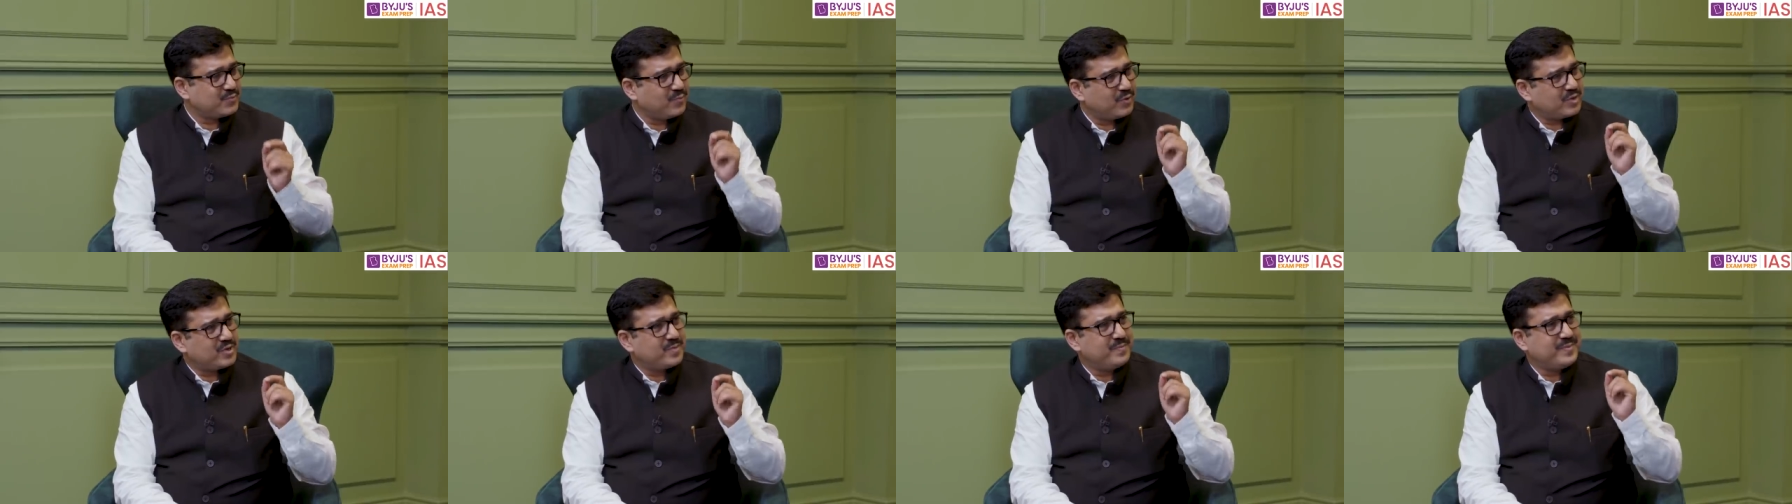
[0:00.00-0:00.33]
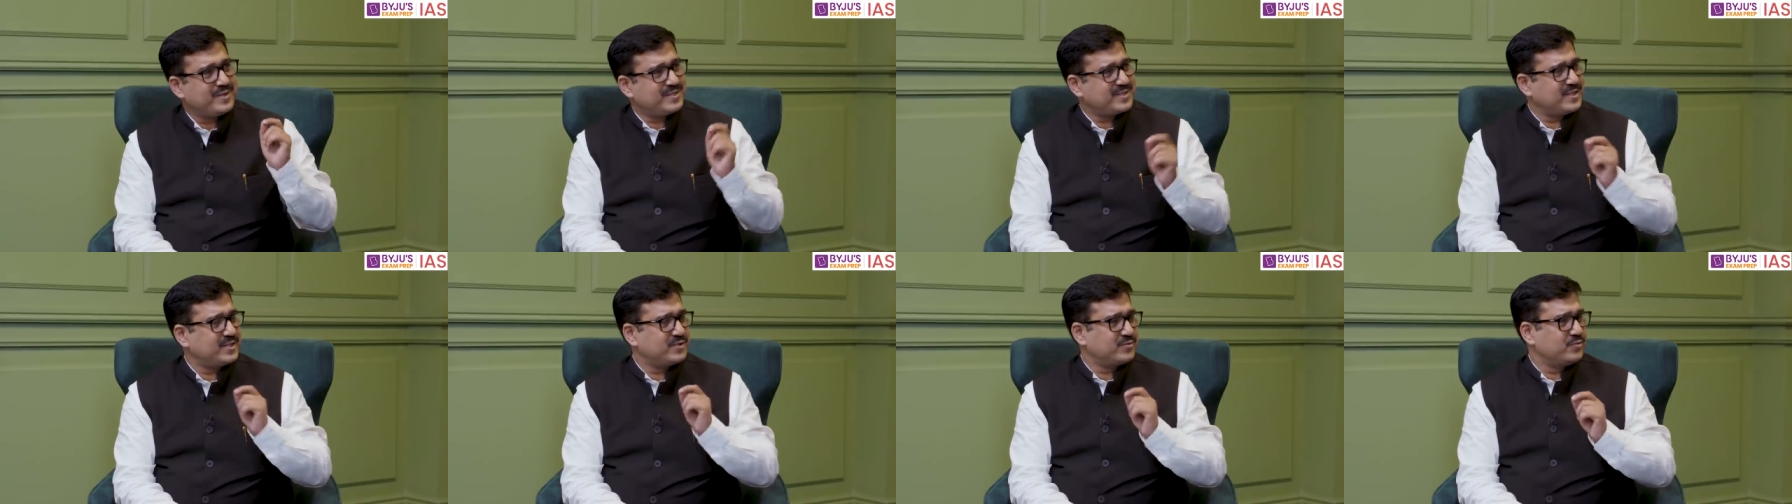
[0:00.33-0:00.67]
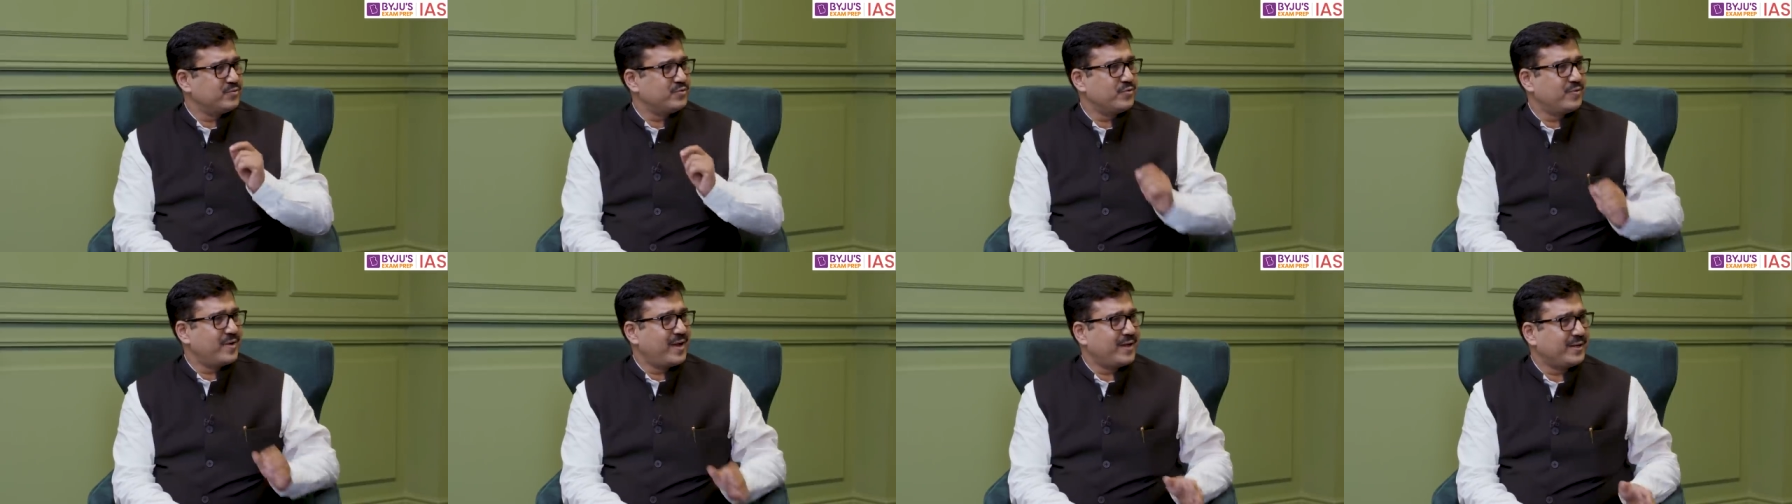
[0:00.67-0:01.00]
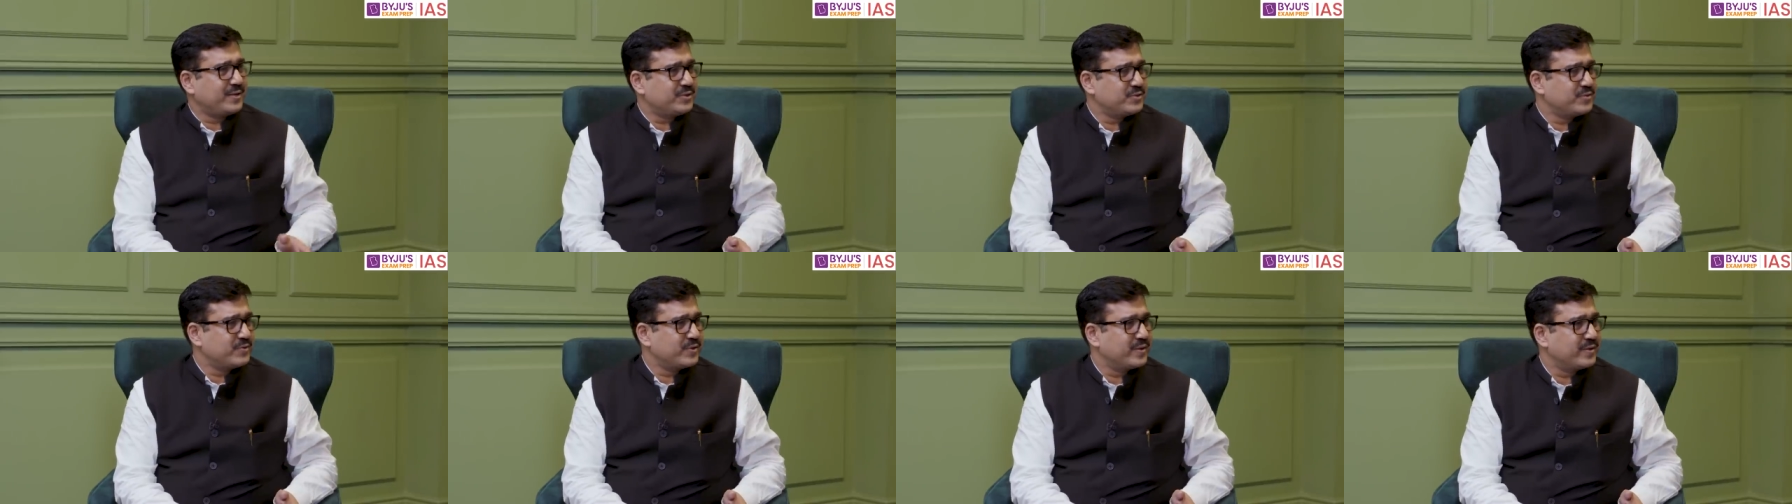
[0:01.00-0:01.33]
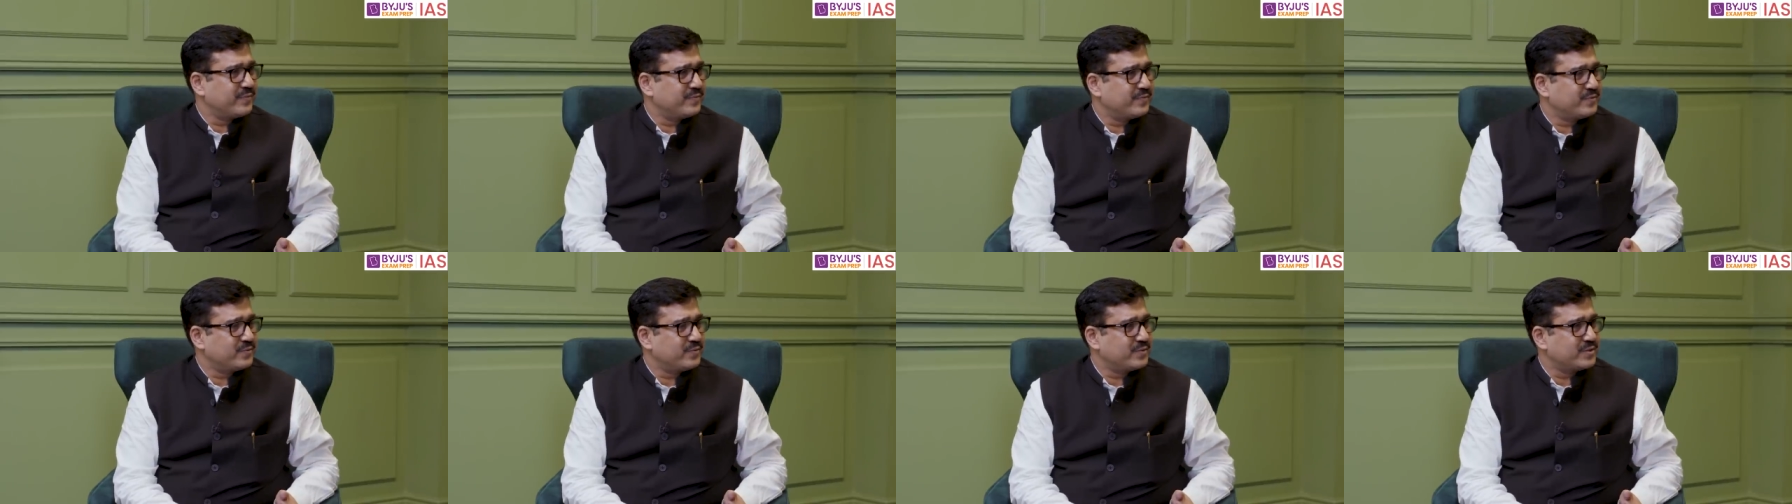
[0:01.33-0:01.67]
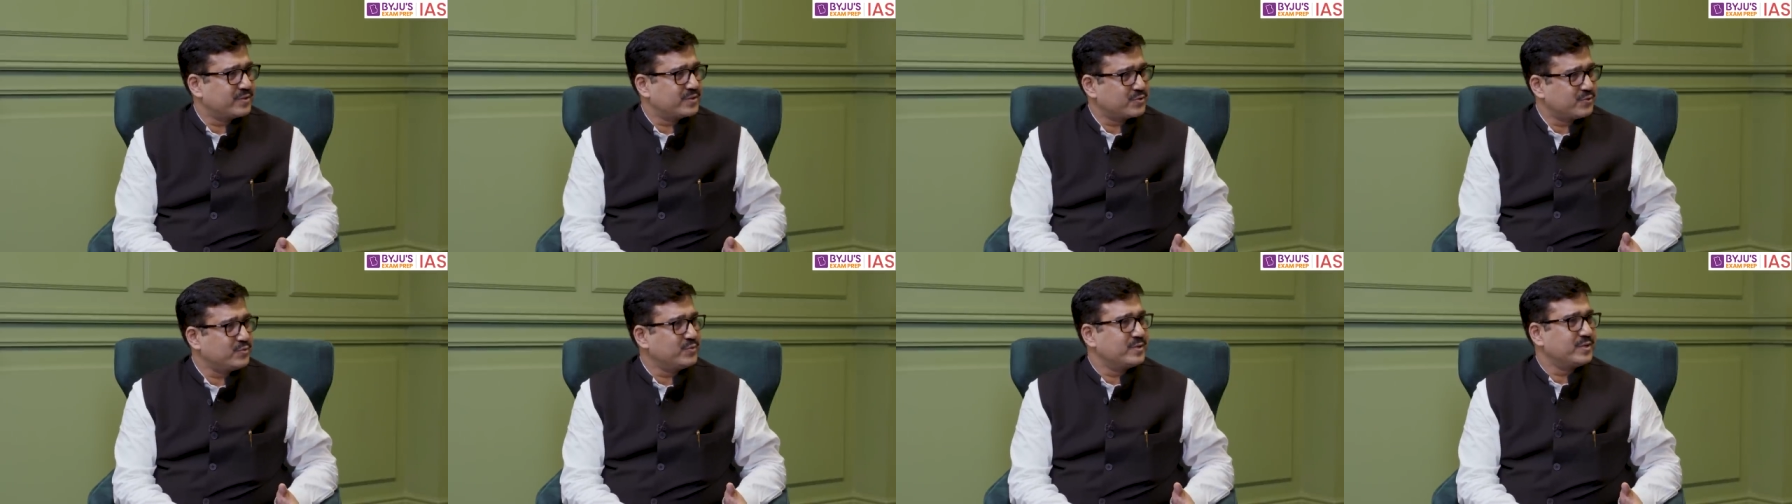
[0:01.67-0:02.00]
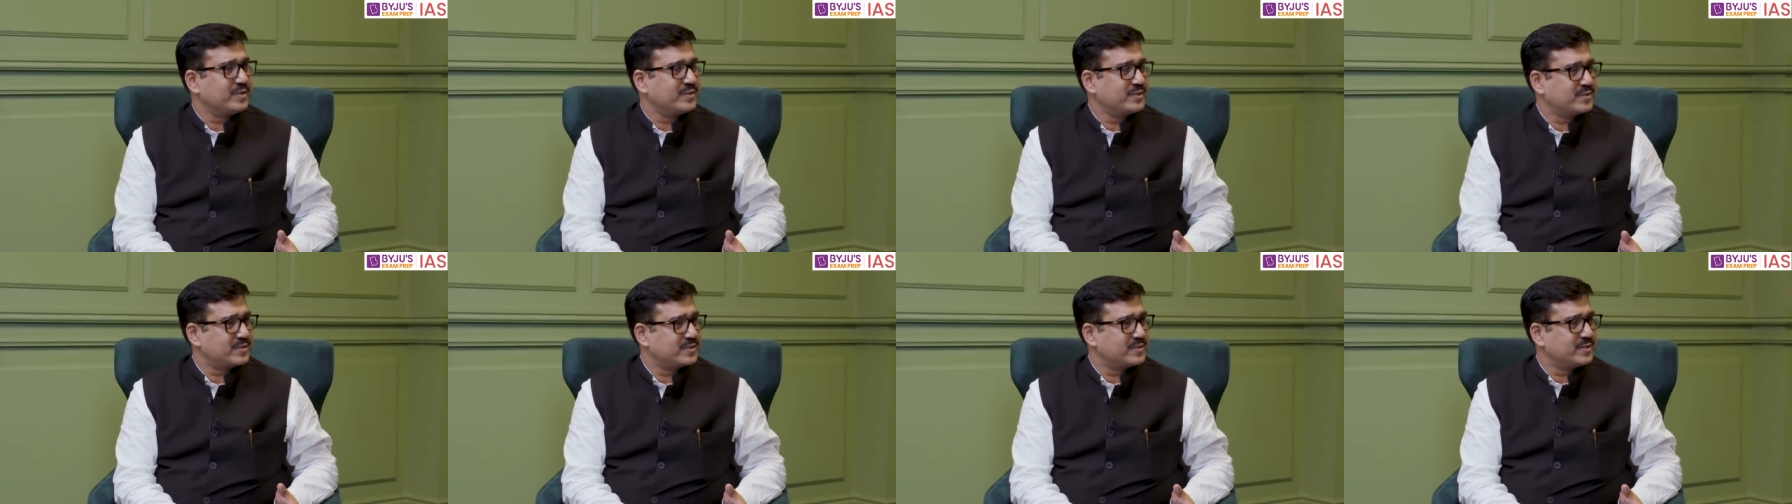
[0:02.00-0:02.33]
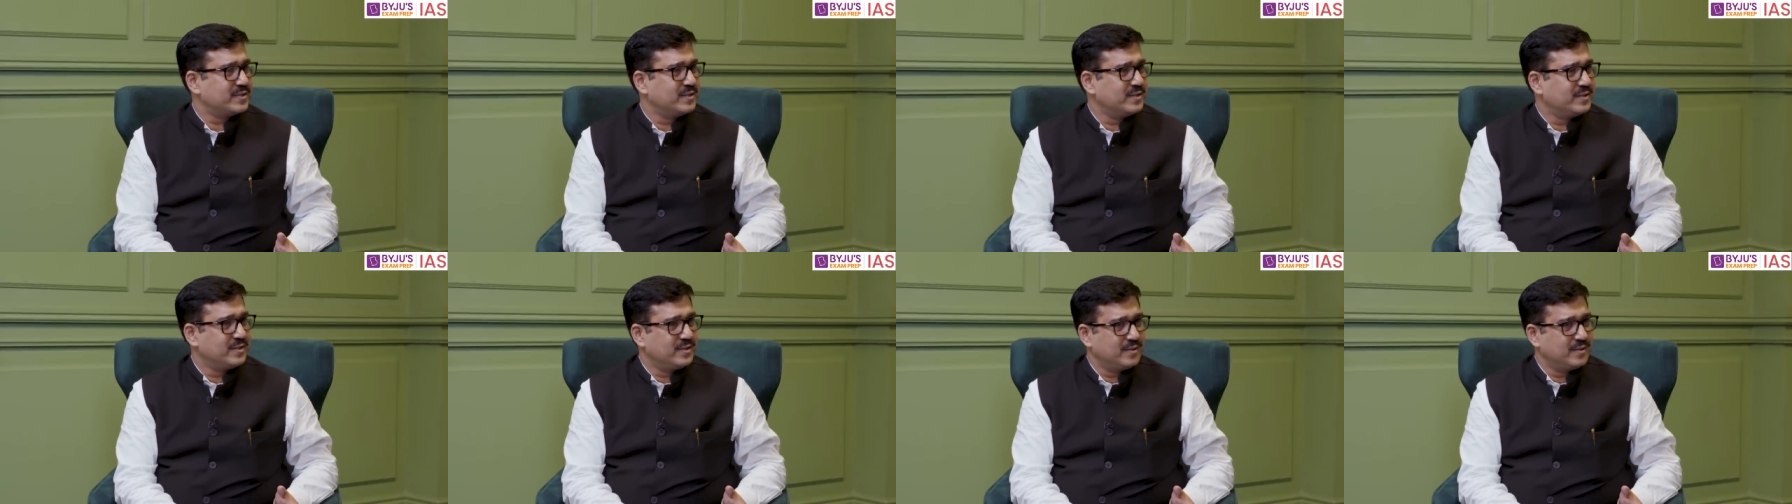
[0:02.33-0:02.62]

What message would you like to give to the students